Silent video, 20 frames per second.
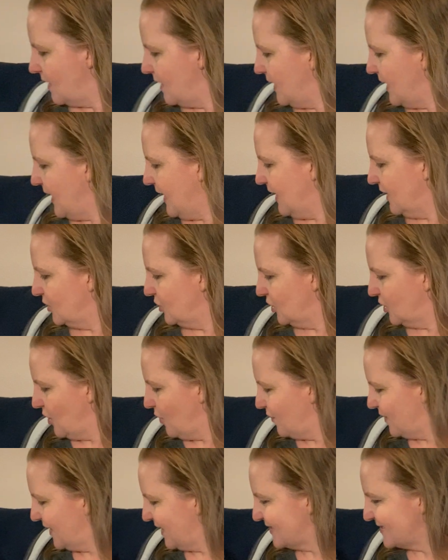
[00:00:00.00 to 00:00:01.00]
And you know
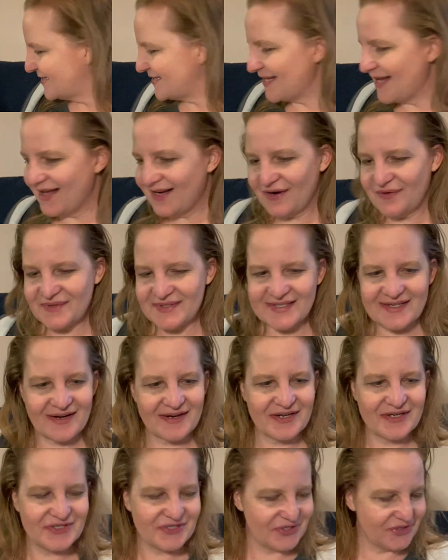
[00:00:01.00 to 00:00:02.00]
what I said I was going
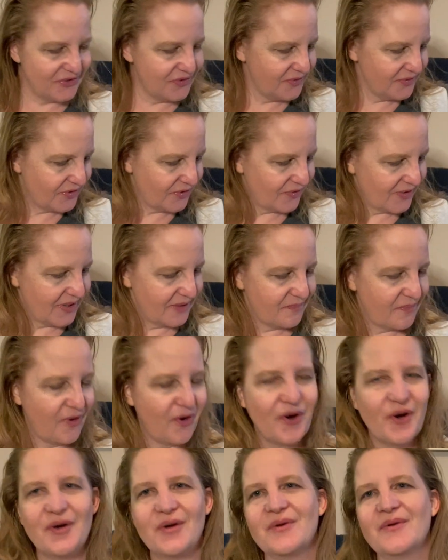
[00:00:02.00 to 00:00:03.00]
to do during
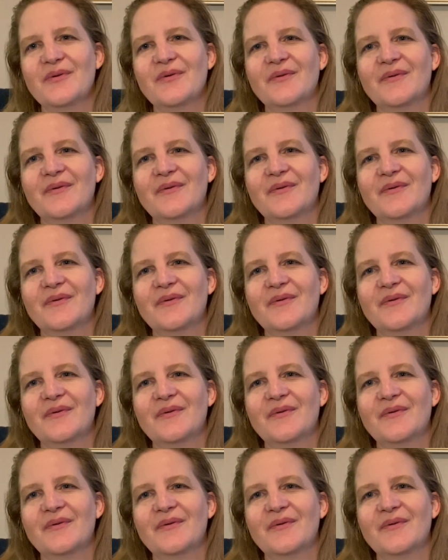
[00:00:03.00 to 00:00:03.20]
part